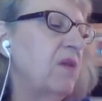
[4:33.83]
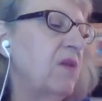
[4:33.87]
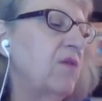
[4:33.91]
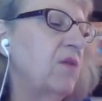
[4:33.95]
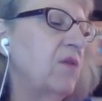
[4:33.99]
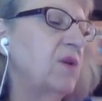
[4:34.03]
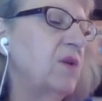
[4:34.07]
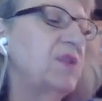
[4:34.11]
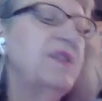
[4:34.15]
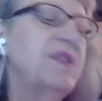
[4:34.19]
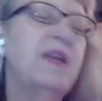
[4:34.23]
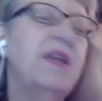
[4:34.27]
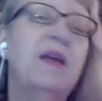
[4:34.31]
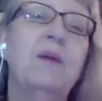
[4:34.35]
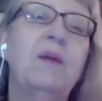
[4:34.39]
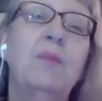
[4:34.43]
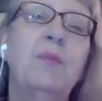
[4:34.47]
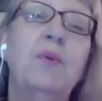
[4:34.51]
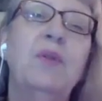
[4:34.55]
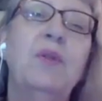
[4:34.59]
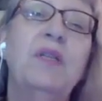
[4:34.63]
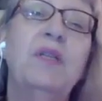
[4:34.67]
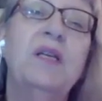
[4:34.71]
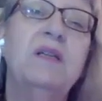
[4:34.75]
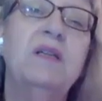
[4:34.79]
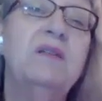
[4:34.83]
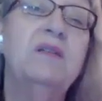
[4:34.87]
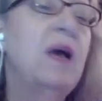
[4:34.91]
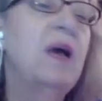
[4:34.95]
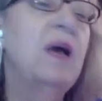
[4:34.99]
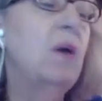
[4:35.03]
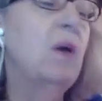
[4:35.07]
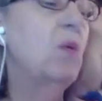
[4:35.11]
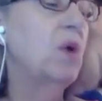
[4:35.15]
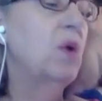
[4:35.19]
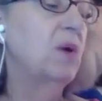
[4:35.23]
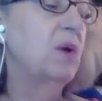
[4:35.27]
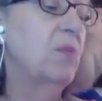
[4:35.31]
For example, in
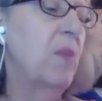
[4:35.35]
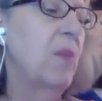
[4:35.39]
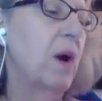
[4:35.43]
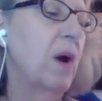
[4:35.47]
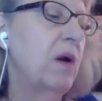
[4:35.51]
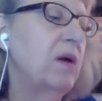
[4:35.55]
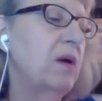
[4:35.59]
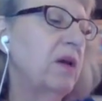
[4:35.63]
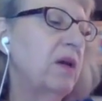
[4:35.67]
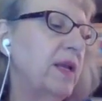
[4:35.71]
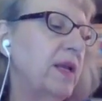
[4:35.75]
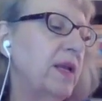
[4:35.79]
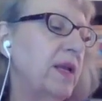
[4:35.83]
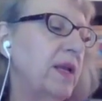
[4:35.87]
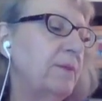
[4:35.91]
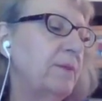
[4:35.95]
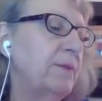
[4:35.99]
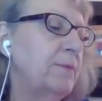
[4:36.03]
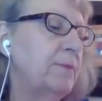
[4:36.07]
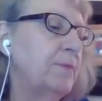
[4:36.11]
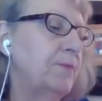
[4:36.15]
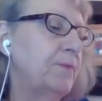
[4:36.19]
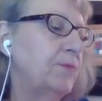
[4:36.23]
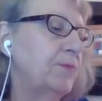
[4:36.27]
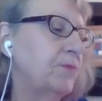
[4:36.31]
network marketing,